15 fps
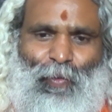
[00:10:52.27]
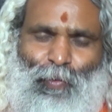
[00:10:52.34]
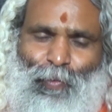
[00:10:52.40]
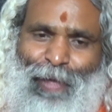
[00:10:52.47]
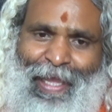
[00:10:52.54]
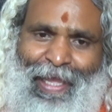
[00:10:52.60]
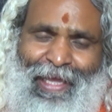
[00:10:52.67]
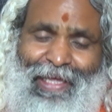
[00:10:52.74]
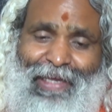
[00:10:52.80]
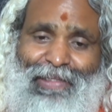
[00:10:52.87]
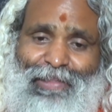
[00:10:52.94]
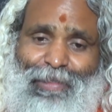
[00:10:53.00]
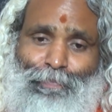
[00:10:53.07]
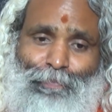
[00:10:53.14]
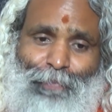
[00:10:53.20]
where
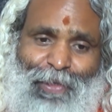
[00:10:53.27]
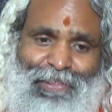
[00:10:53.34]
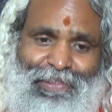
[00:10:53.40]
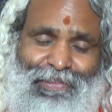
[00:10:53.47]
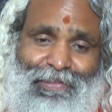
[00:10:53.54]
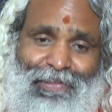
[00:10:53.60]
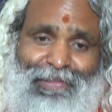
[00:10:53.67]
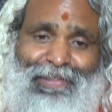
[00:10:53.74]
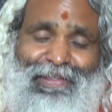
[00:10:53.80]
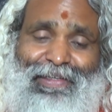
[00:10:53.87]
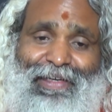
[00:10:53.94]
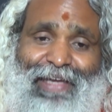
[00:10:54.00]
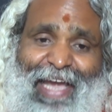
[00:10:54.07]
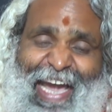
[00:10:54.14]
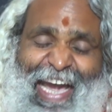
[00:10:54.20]
the person
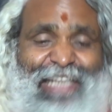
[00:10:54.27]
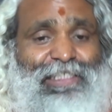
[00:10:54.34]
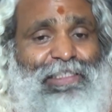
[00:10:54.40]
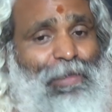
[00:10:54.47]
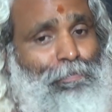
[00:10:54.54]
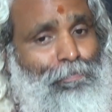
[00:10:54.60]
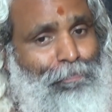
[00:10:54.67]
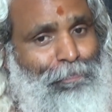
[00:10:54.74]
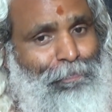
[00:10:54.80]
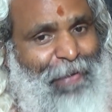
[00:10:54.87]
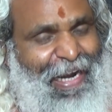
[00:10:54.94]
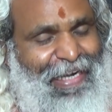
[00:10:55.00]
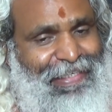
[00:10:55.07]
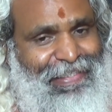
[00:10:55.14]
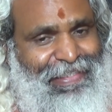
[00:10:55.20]
has some
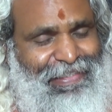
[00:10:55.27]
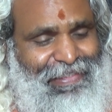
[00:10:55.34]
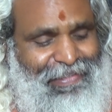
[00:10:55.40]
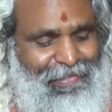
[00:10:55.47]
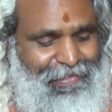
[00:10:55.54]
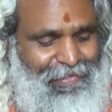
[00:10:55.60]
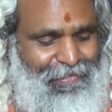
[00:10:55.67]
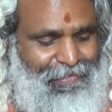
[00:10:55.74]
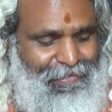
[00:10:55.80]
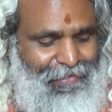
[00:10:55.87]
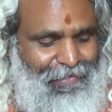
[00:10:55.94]
practice